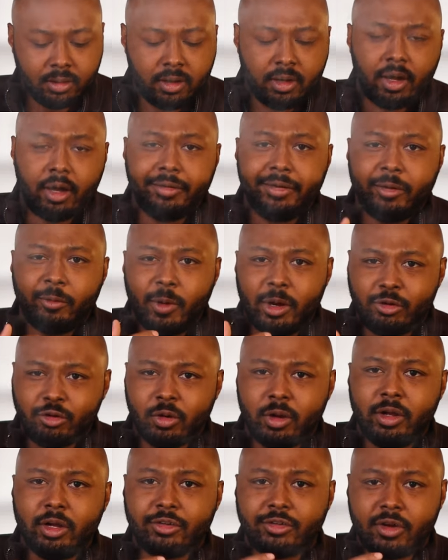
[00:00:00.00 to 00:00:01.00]
On that
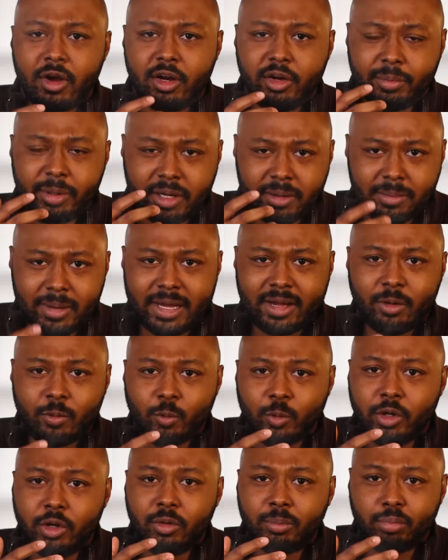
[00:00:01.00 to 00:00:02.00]
retro hill, starting to pick up like a
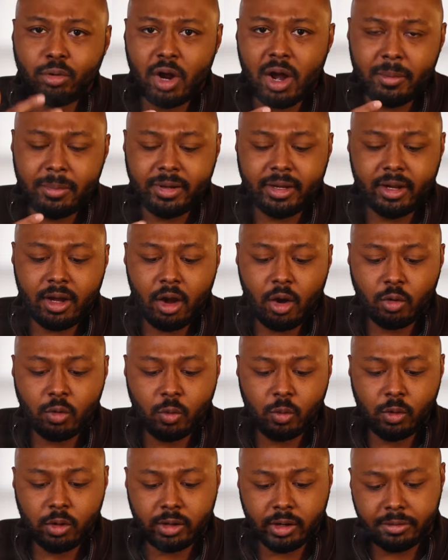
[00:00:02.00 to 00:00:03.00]
real prominent oak
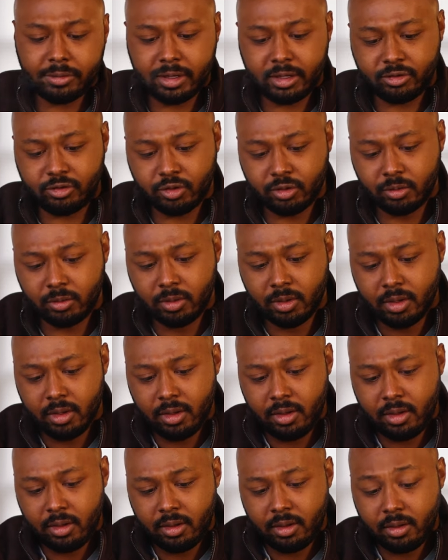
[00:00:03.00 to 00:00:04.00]
wood on it too.
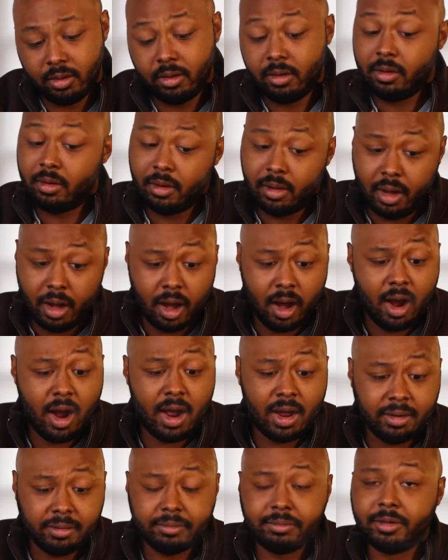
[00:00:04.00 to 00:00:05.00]
All
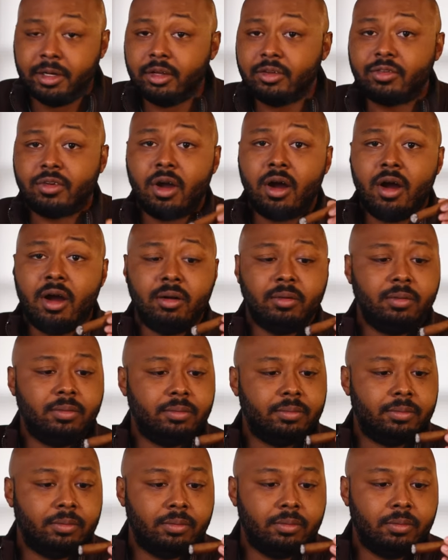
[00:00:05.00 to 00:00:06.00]
right, good start.
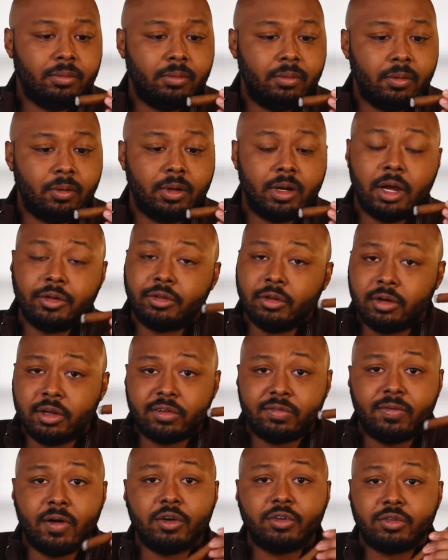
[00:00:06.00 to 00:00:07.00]
We'll go through
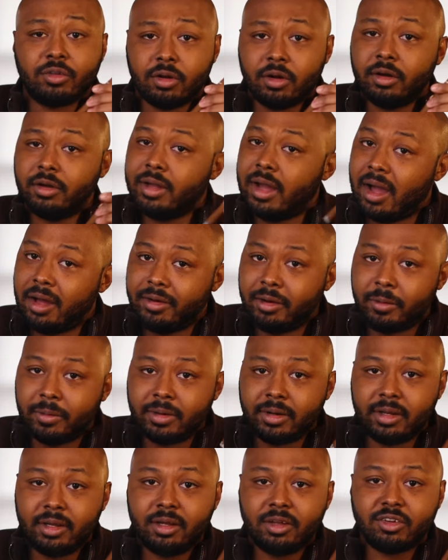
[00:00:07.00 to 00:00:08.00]
this first third. Y'all know
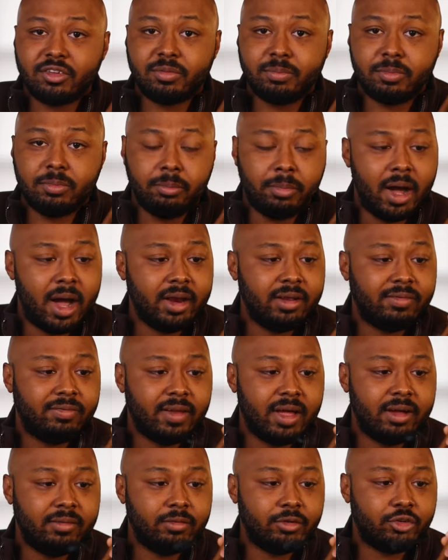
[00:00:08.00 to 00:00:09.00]
what it is. Body
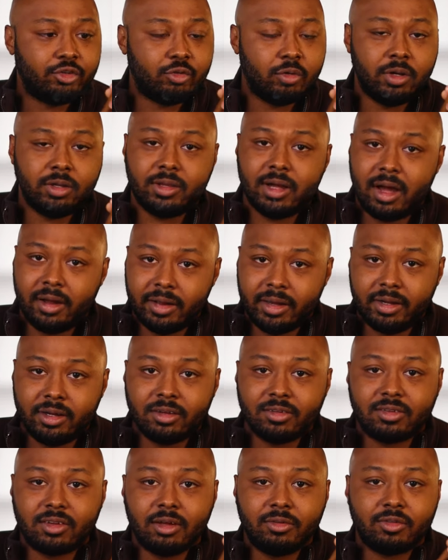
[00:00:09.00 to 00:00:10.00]
flavor, strength, all that
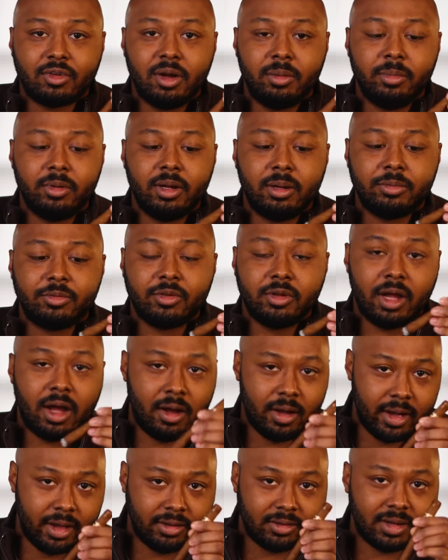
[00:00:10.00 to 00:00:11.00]
good stuff's coming up. So
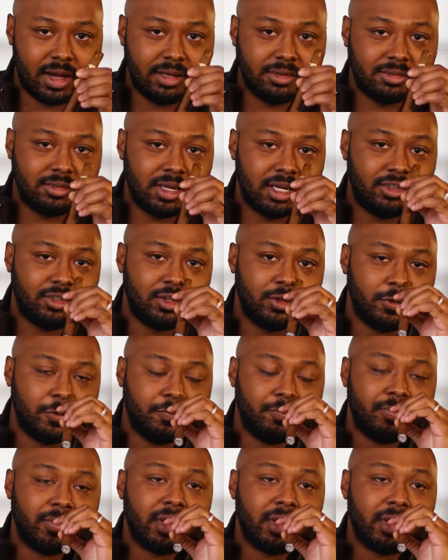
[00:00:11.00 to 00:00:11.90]
y'all hang tight and stay tuned.